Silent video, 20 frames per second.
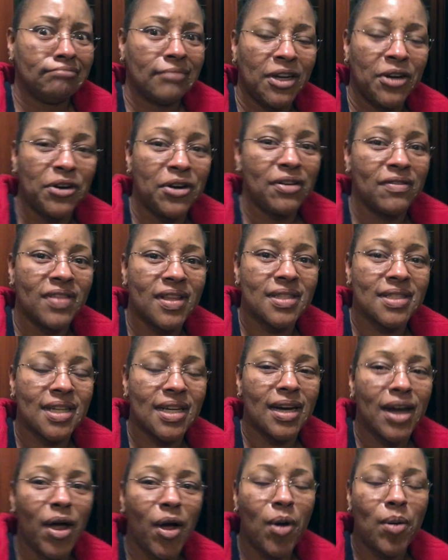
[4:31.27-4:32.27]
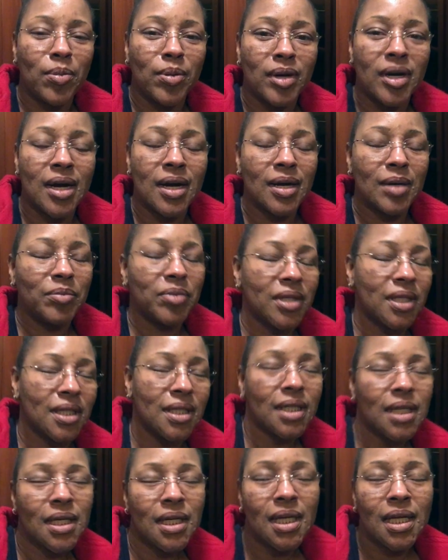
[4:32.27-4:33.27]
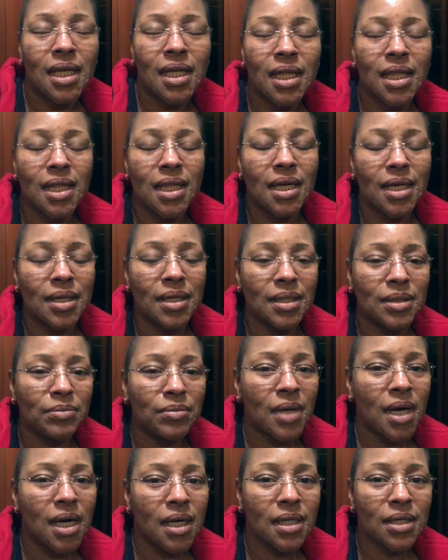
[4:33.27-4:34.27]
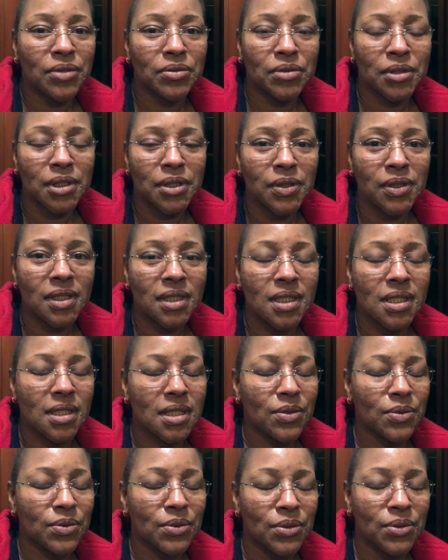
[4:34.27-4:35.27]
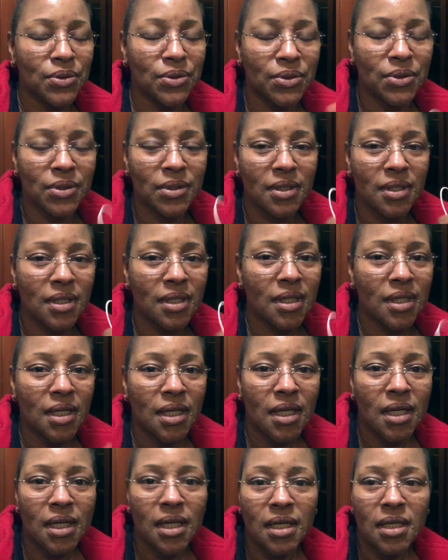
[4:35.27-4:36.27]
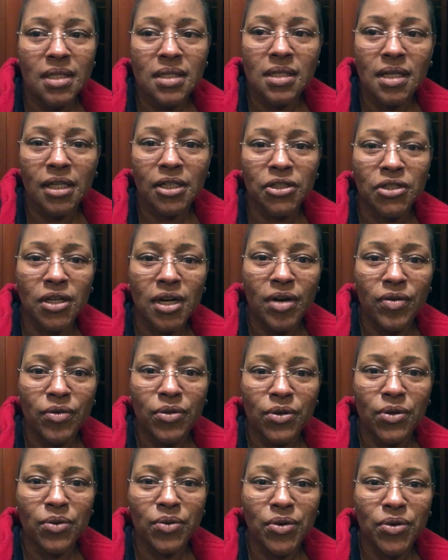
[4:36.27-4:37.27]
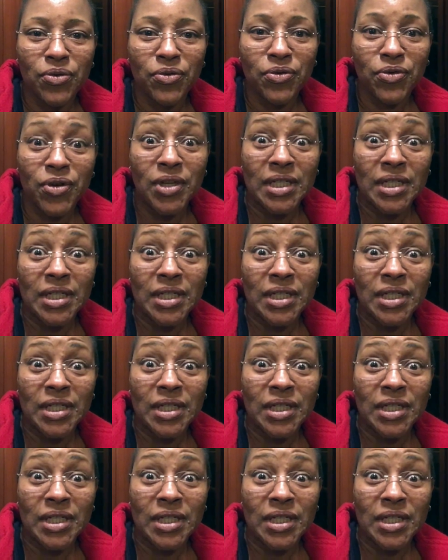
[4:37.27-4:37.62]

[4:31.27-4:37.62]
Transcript: don't know if that's gonna help or not, but that maca root is whew. Sex drive through the roof.